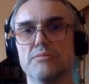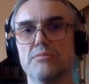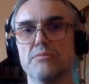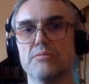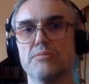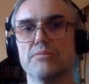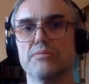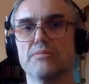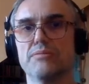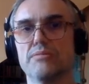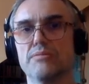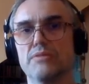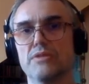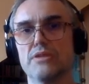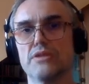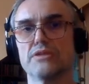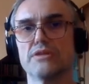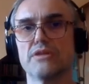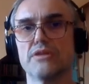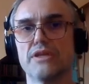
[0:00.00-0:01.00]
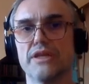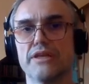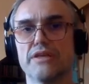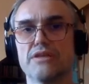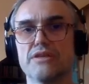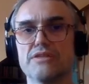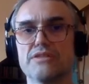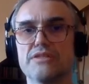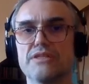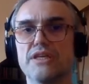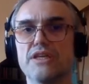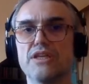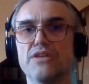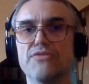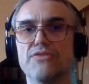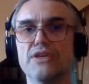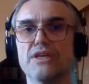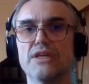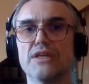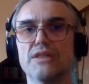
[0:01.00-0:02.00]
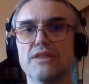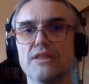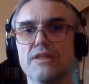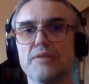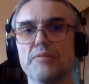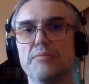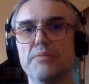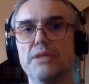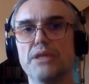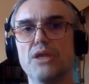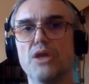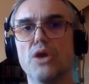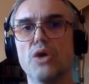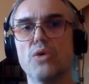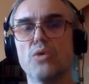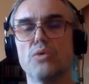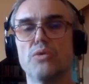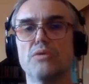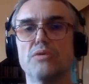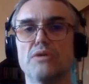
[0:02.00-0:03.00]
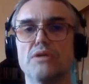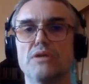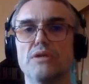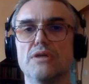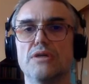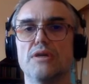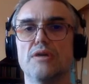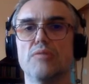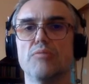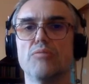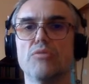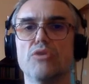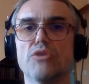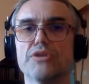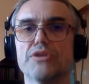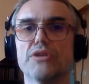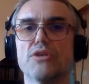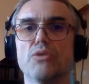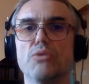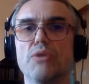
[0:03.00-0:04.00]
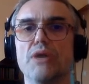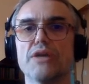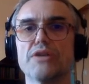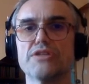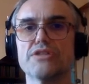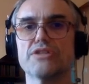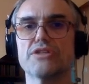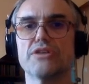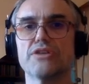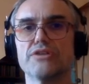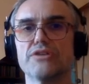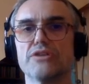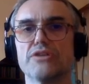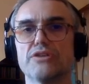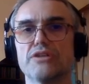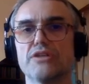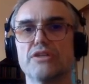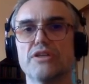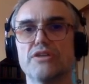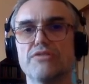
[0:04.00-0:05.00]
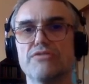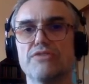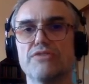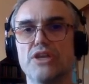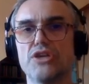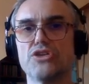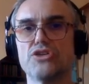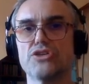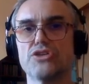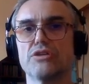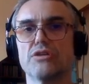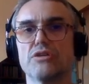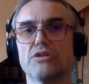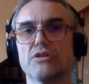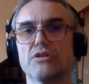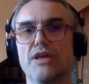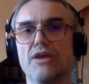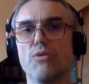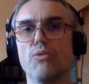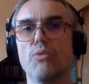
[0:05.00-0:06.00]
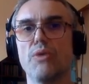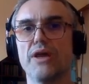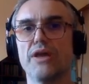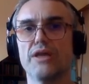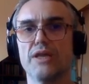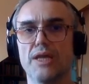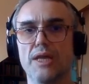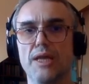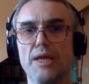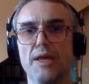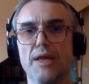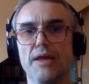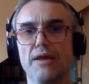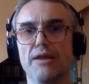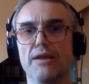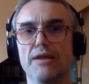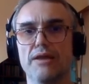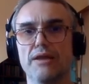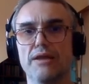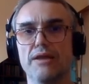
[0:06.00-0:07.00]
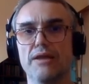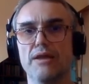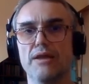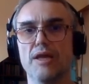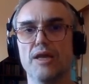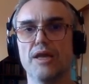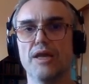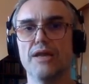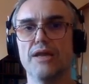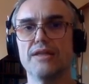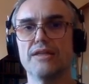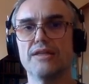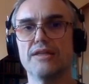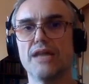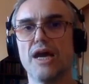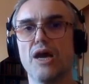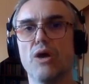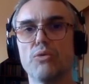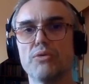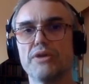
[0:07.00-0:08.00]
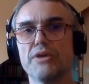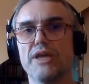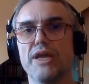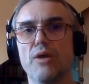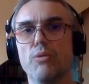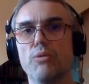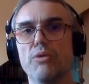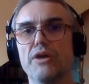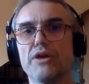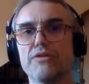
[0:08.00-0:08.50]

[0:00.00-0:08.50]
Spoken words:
like significantly below, more than one standard deviation away, down away